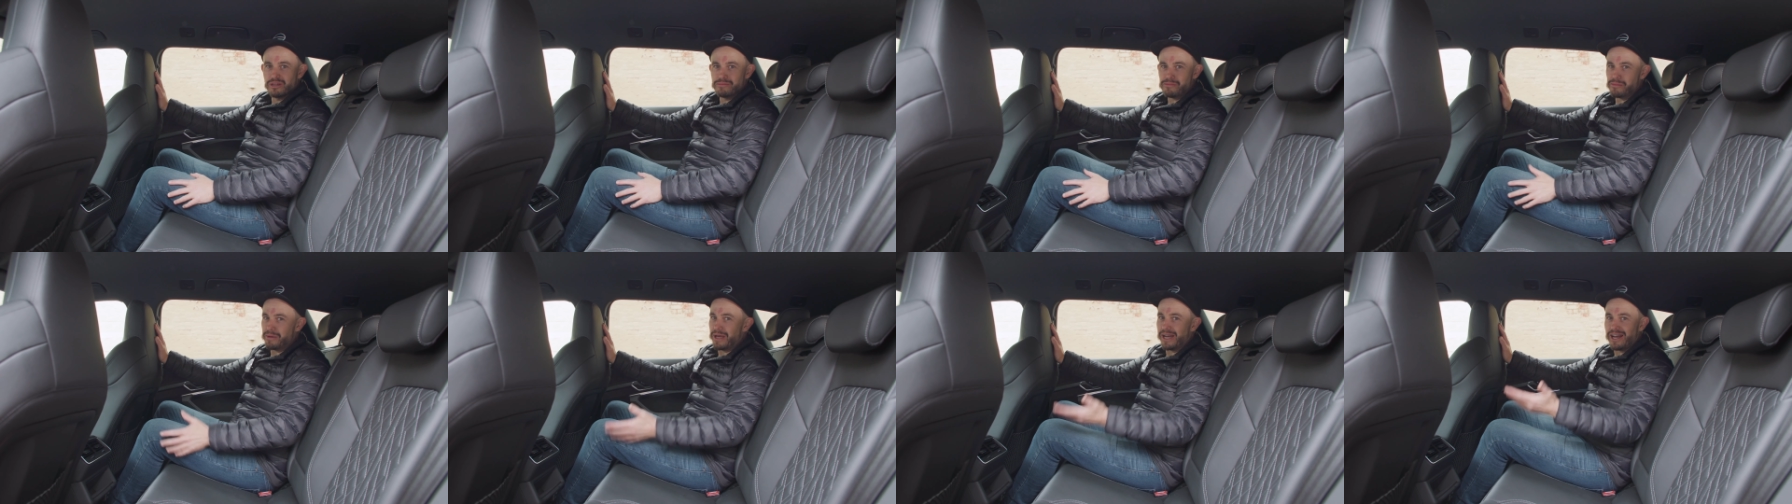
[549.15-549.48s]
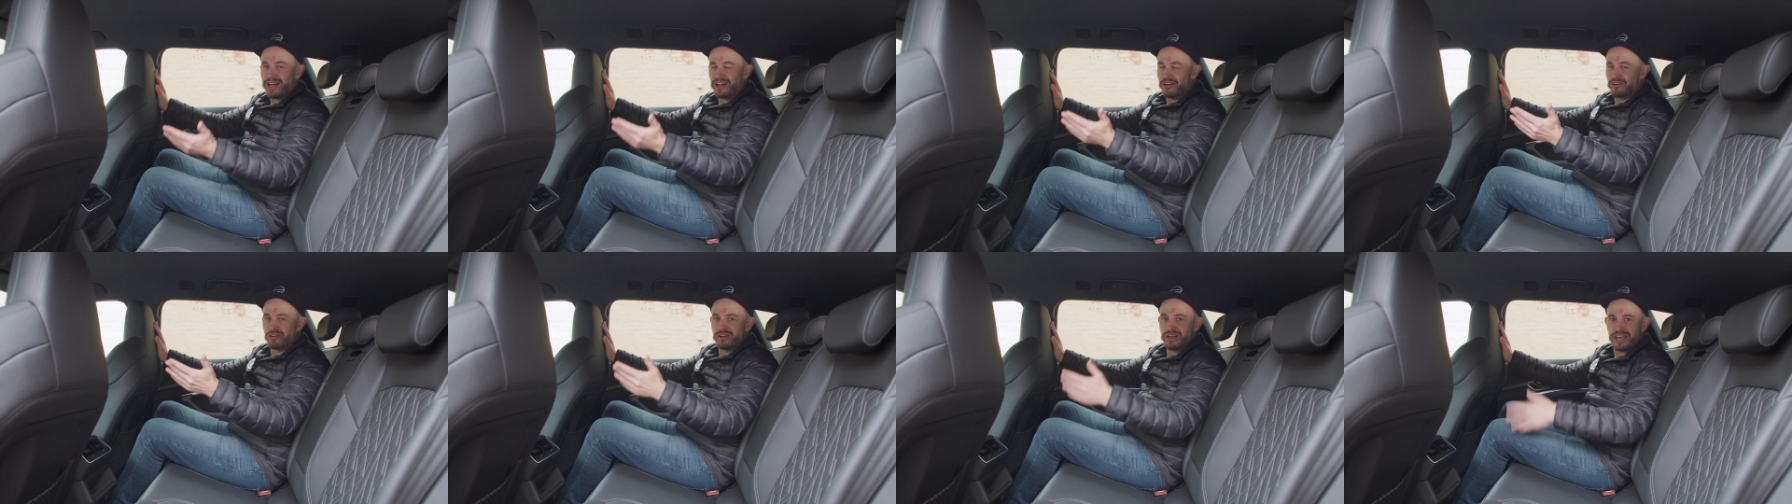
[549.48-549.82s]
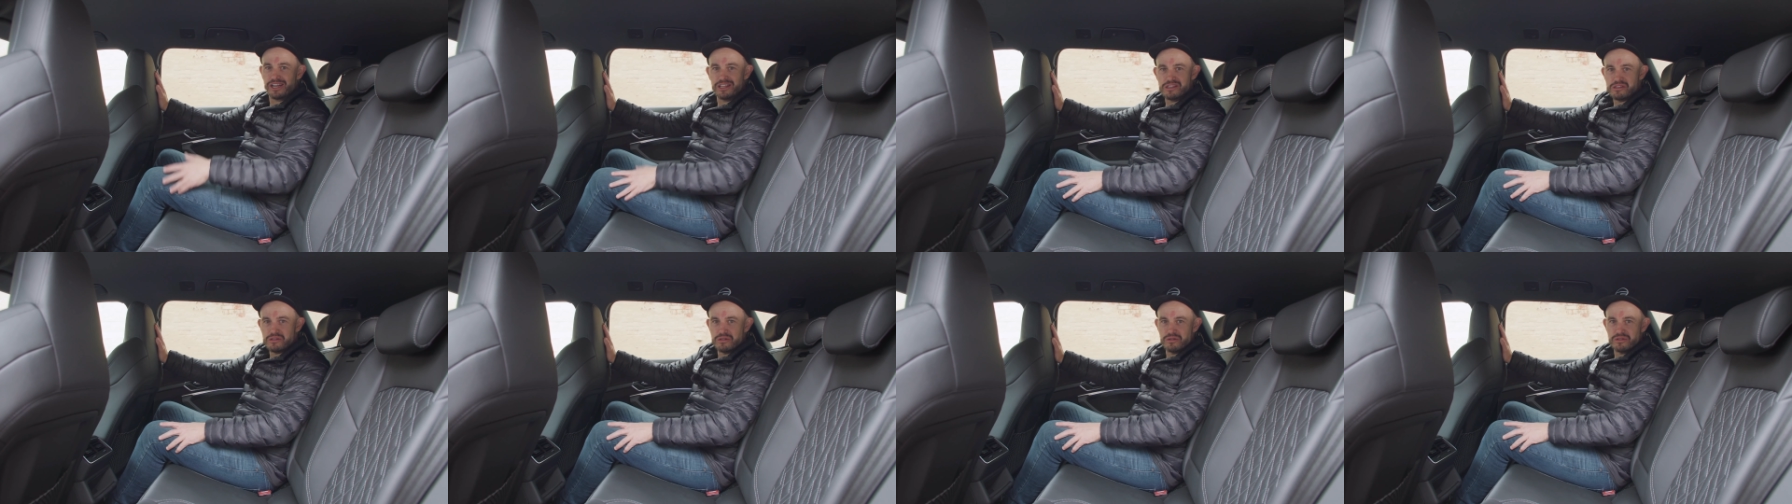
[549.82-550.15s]
I'm about
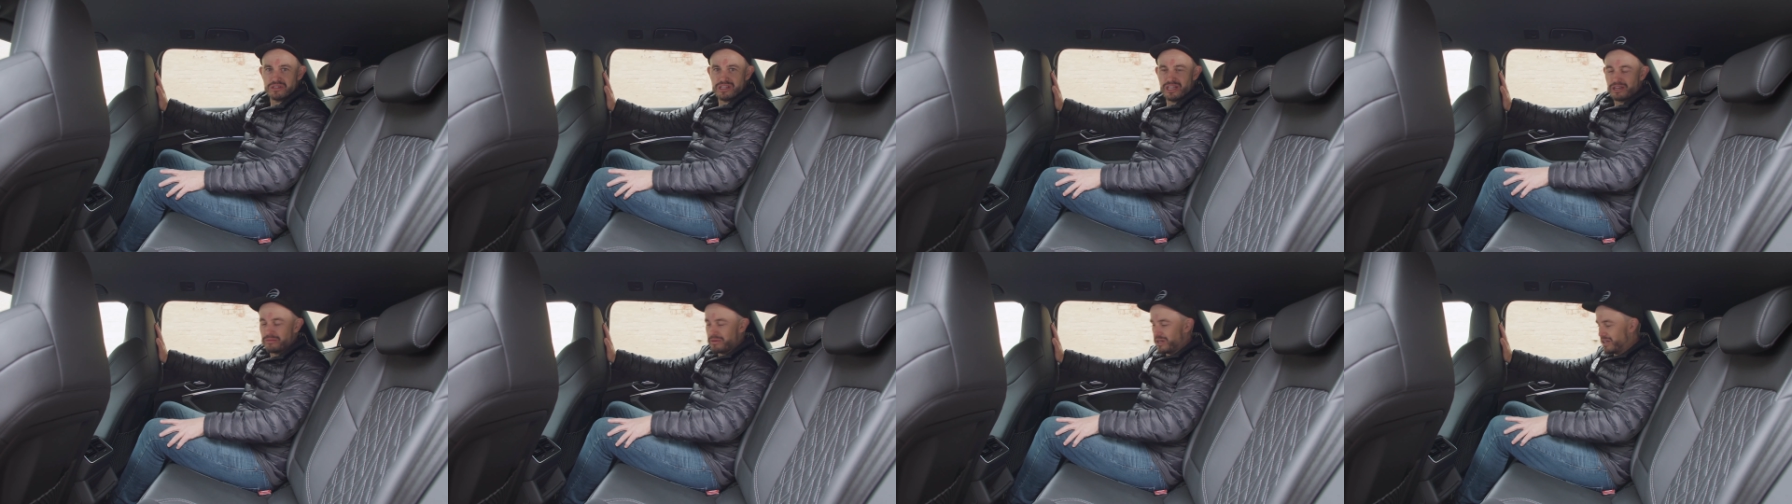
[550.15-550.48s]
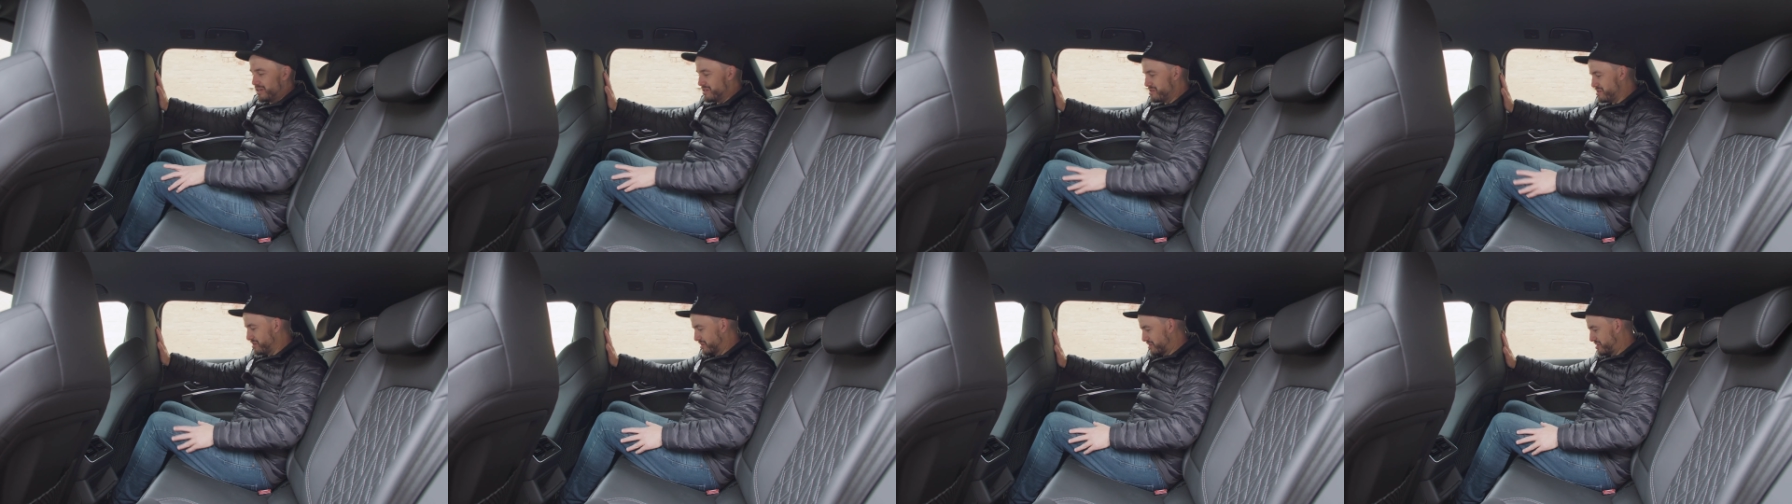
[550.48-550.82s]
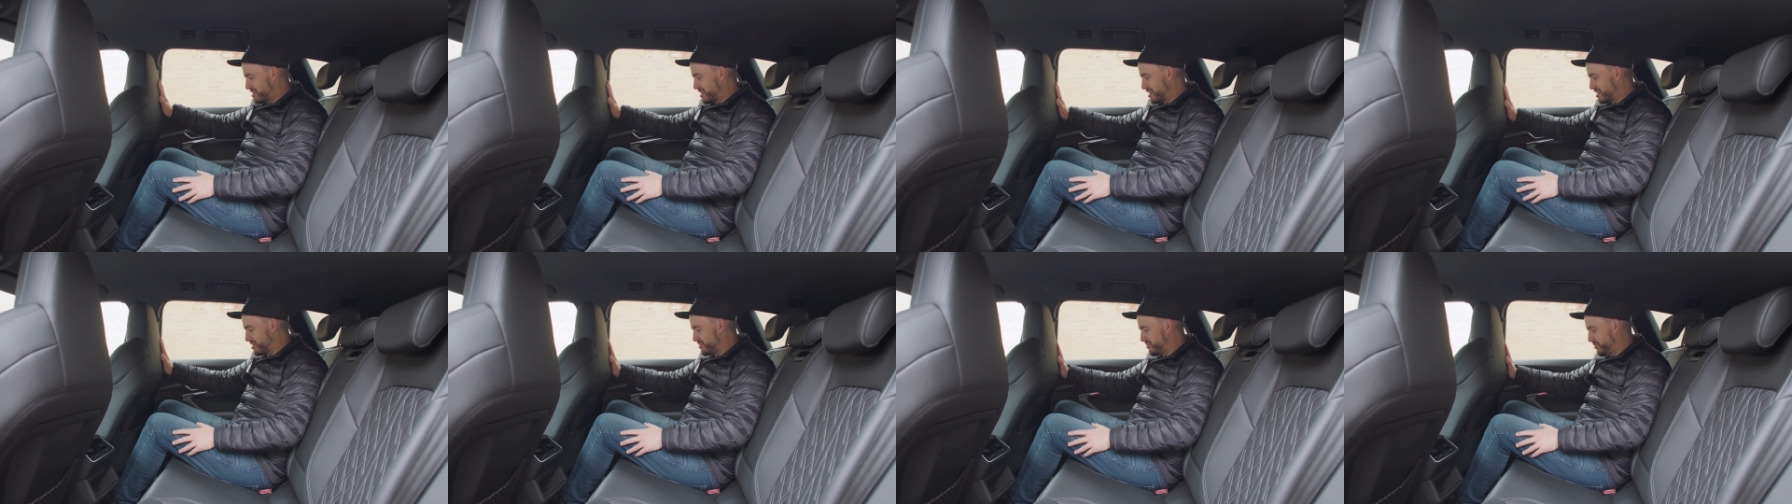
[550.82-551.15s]
182 centimeters or
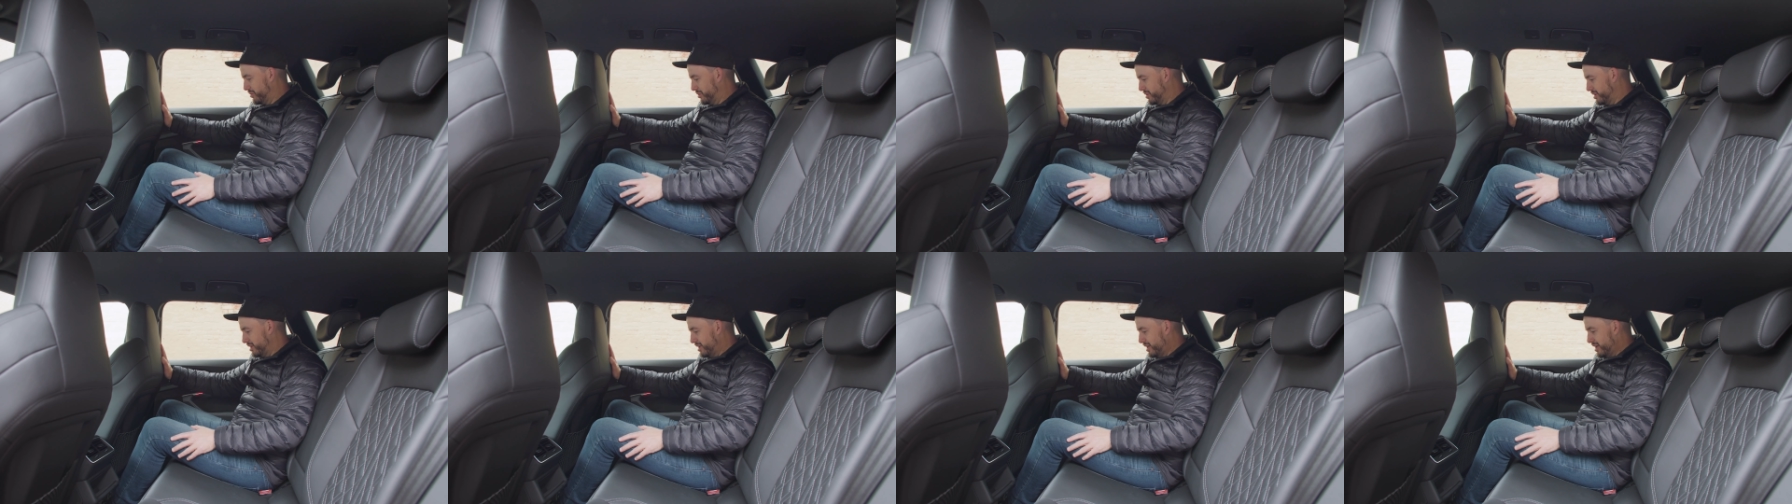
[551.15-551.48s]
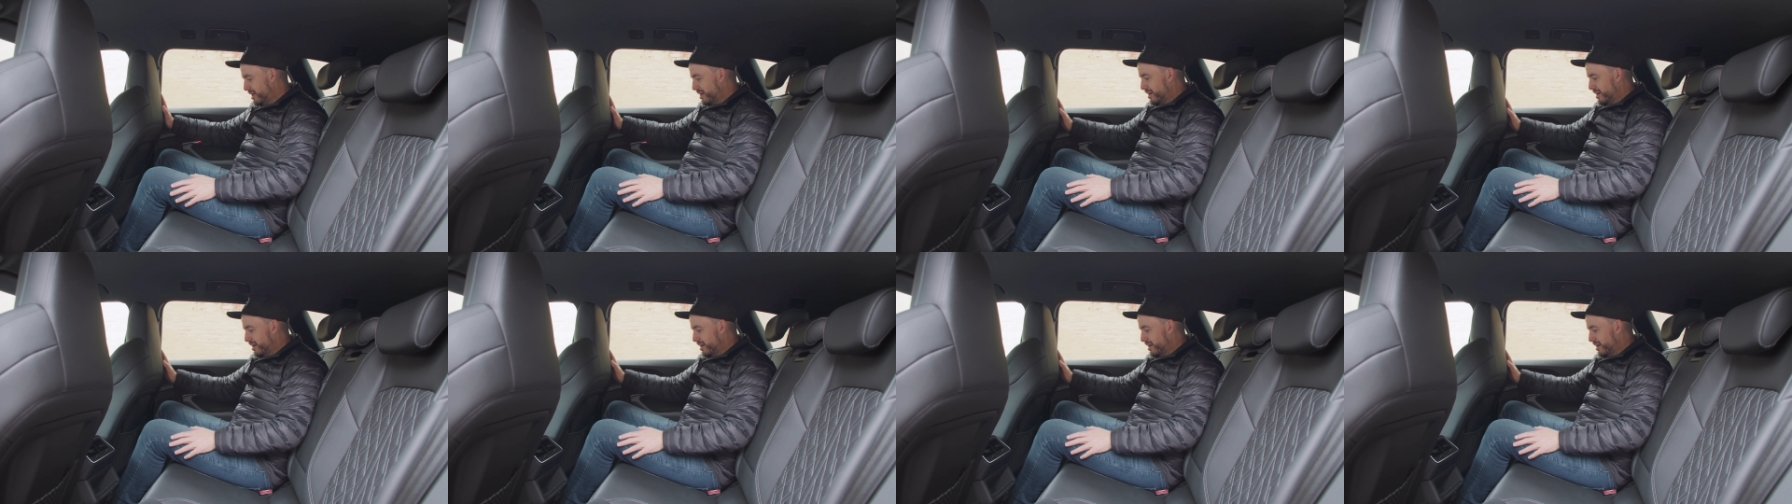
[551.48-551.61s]
six foot.